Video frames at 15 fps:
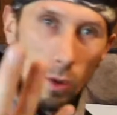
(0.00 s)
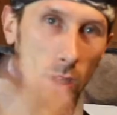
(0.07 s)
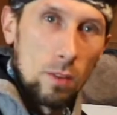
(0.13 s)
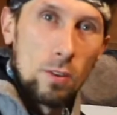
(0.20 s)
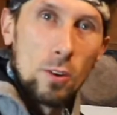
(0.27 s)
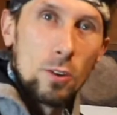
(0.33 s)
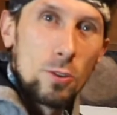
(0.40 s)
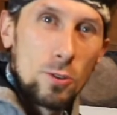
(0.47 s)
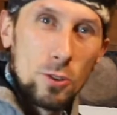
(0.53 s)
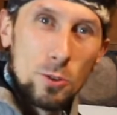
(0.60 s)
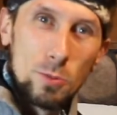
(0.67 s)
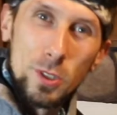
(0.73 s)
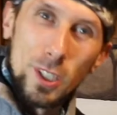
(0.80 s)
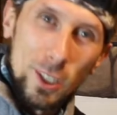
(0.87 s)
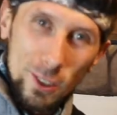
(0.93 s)
We have our
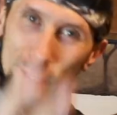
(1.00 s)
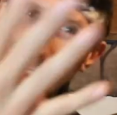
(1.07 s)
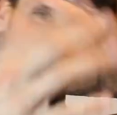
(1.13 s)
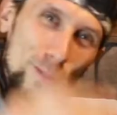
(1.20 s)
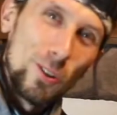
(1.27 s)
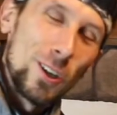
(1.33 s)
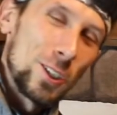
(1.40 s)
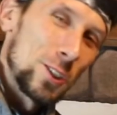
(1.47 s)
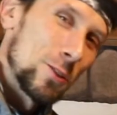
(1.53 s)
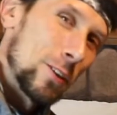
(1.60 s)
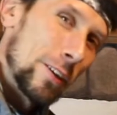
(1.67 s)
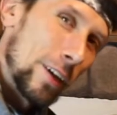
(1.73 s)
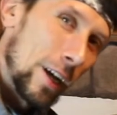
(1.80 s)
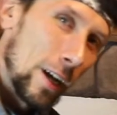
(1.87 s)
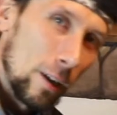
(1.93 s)
YouTube channel that you're
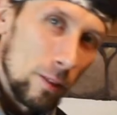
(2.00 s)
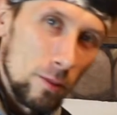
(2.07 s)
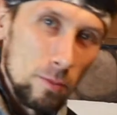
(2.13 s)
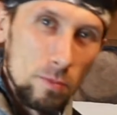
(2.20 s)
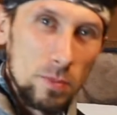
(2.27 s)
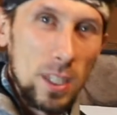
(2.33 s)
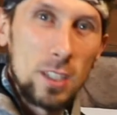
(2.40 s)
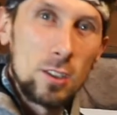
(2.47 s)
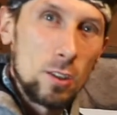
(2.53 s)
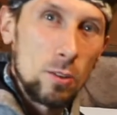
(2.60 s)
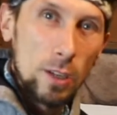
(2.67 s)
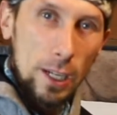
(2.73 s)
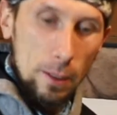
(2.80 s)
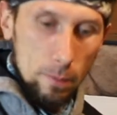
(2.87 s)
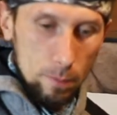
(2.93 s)
watching right now. That's
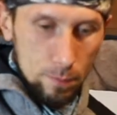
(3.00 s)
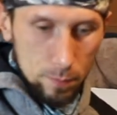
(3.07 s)
great.